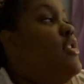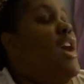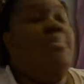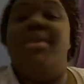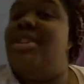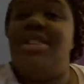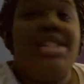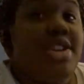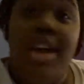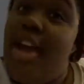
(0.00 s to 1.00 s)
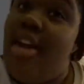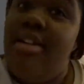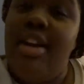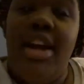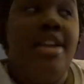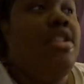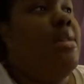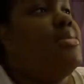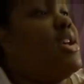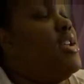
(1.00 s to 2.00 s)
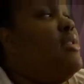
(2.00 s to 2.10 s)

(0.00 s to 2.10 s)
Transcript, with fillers: you put you get your hair done, you know what I'm saying?